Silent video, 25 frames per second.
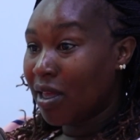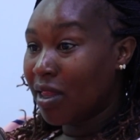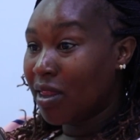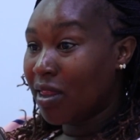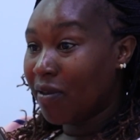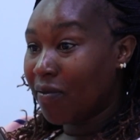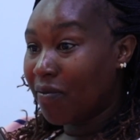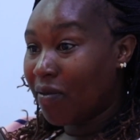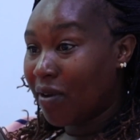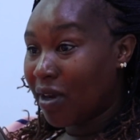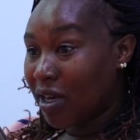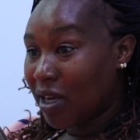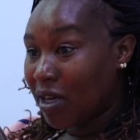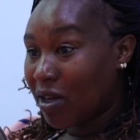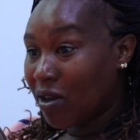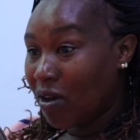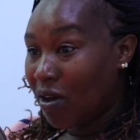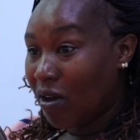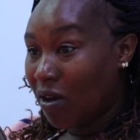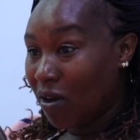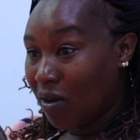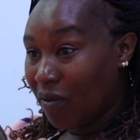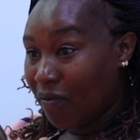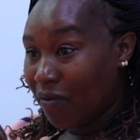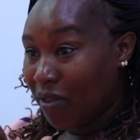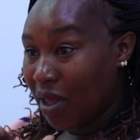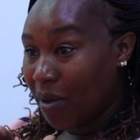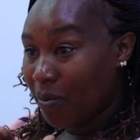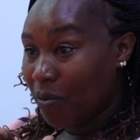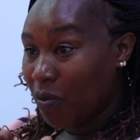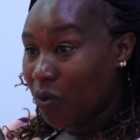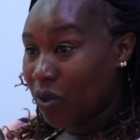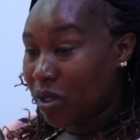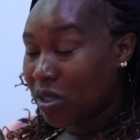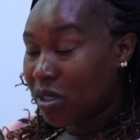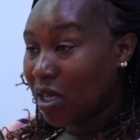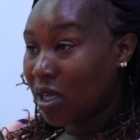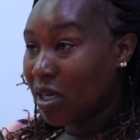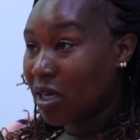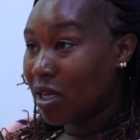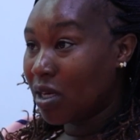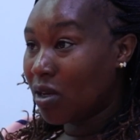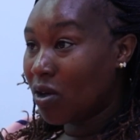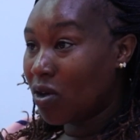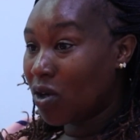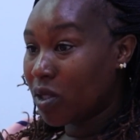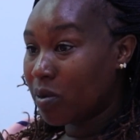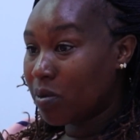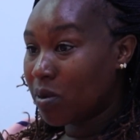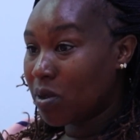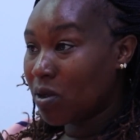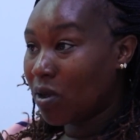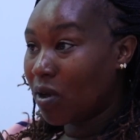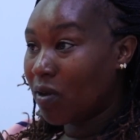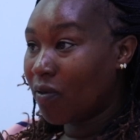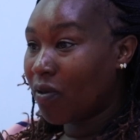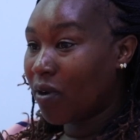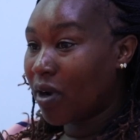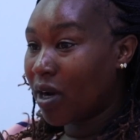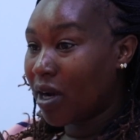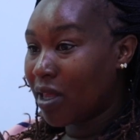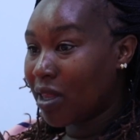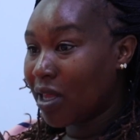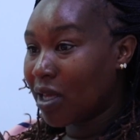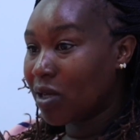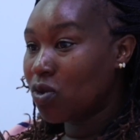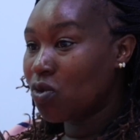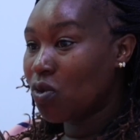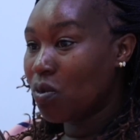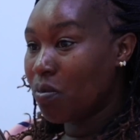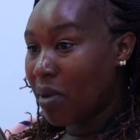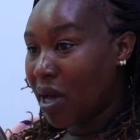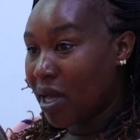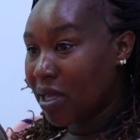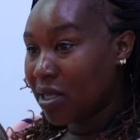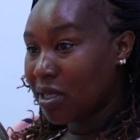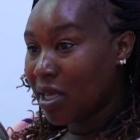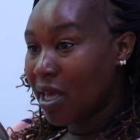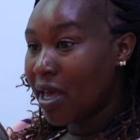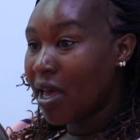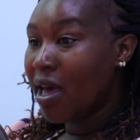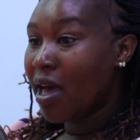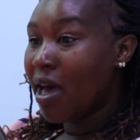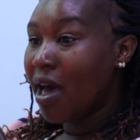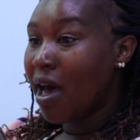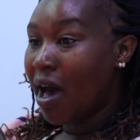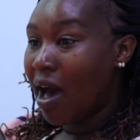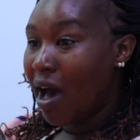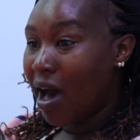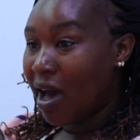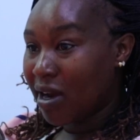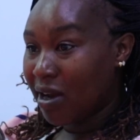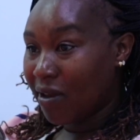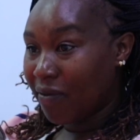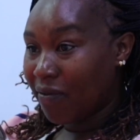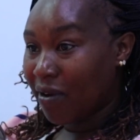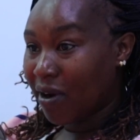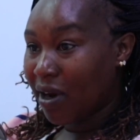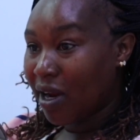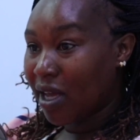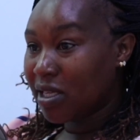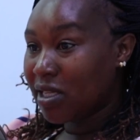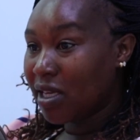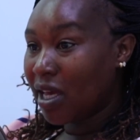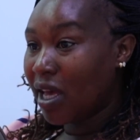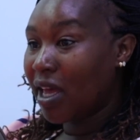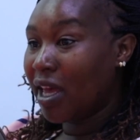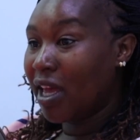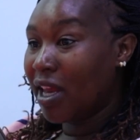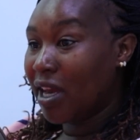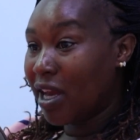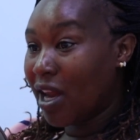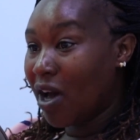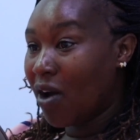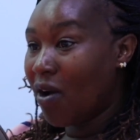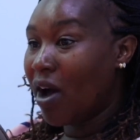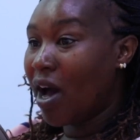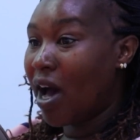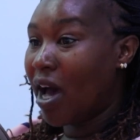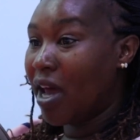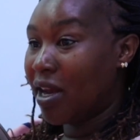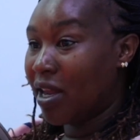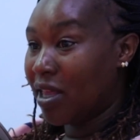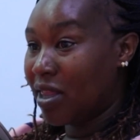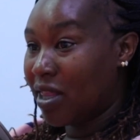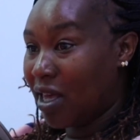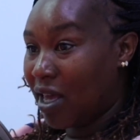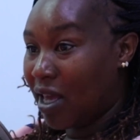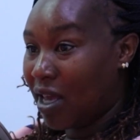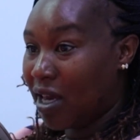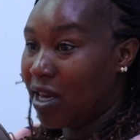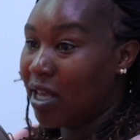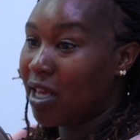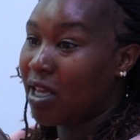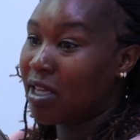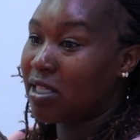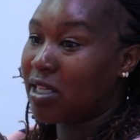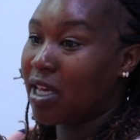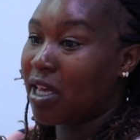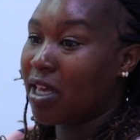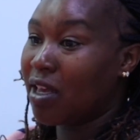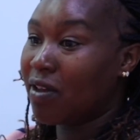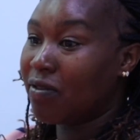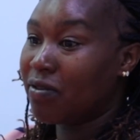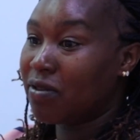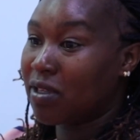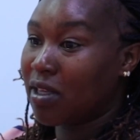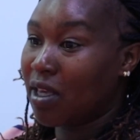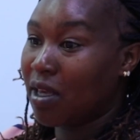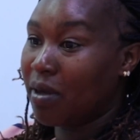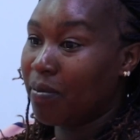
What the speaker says: They funded all of them. We stayed in hospital for another 2 months under Faraja, and now under the NHIF scheme.